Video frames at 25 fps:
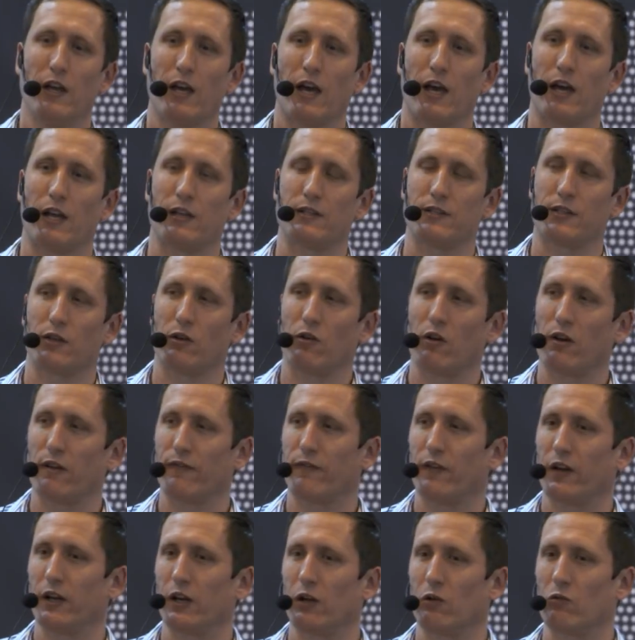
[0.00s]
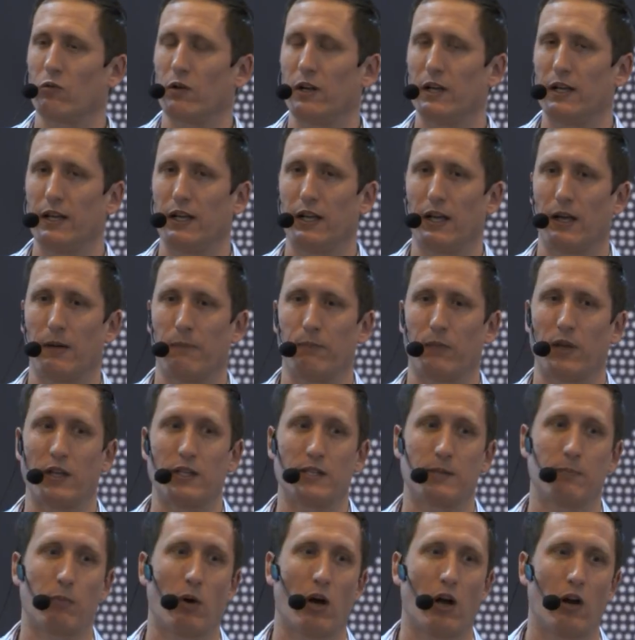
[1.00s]
And so I find it really
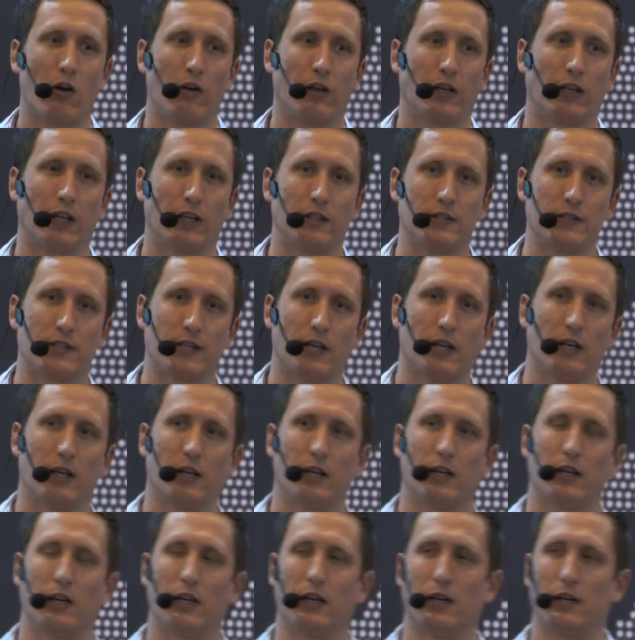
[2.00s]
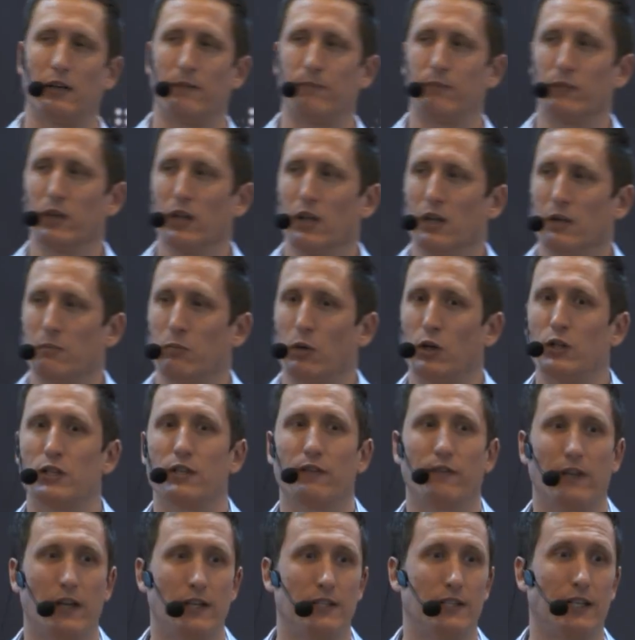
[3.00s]
inspiring and
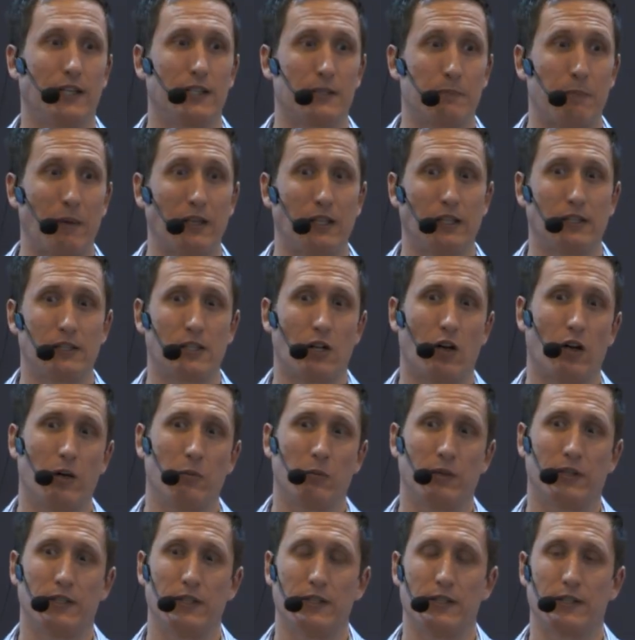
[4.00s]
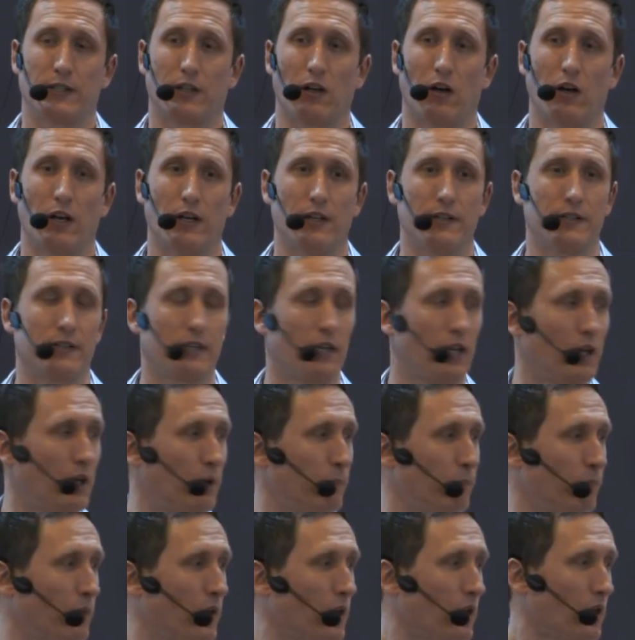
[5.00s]
motivating spending time with these guys,
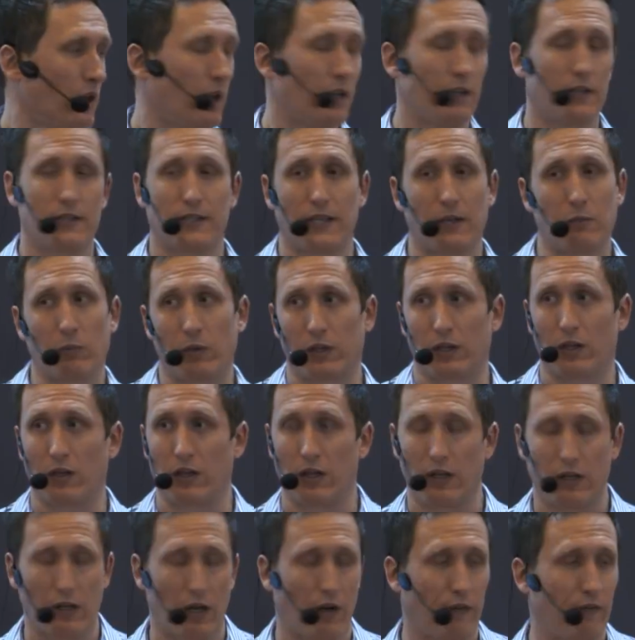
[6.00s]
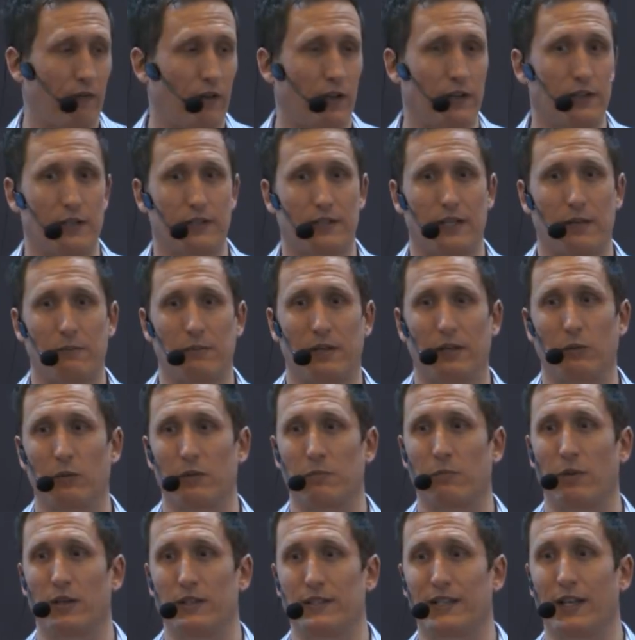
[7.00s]
in the same way that I find the same thing
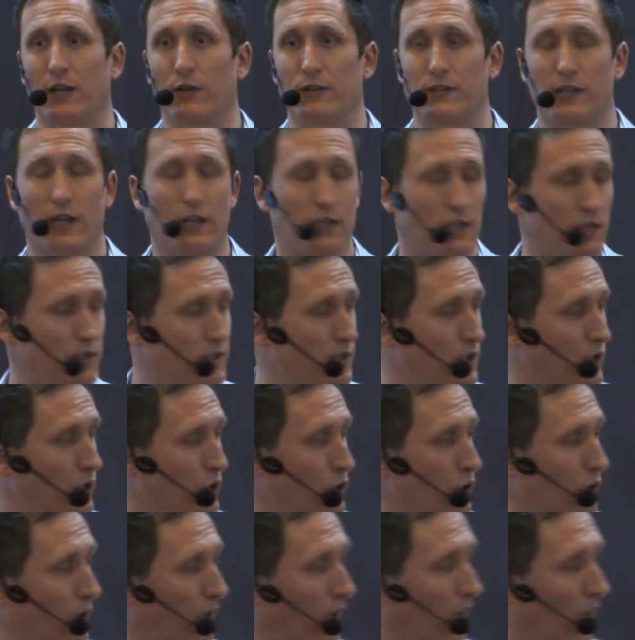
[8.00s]
with my sales agents in the